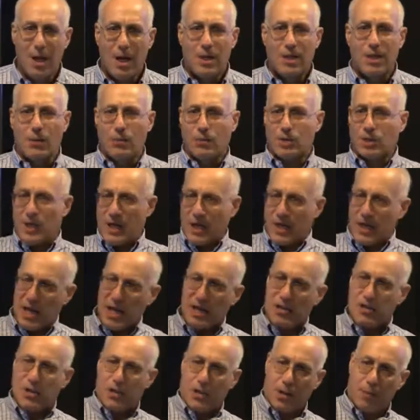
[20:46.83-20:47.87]
that was going to
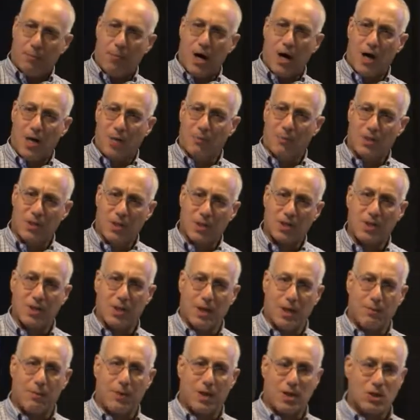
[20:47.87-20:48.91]
get to the bottom of this
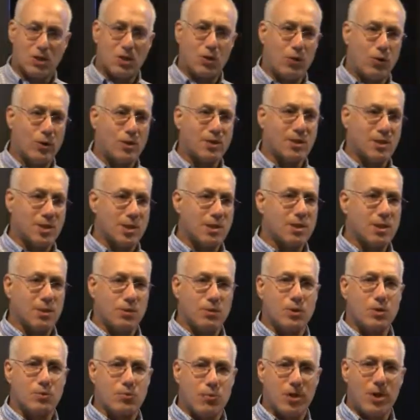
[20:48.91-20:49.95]
thing because the court system
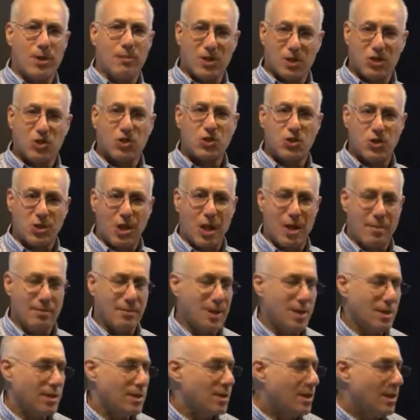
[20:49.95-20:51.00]
was pretty much
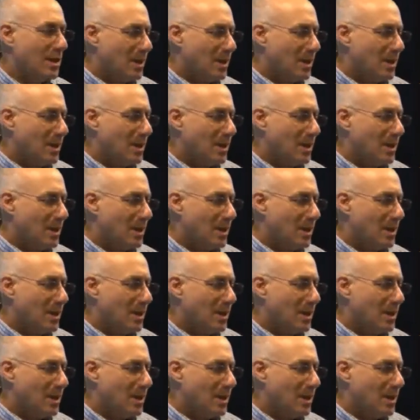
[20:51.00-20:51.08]
stymied.